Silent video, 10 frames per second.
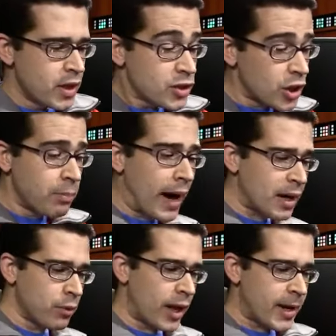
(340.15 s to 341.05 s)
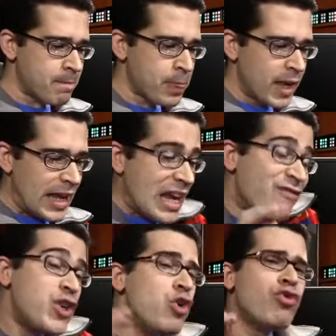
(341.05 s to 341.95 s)
So the bottom line,
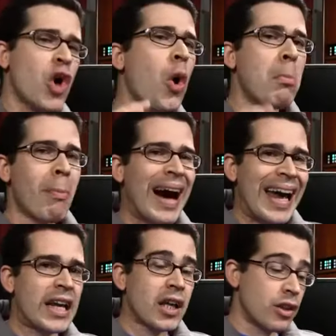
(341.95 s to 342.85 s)
if you don't mind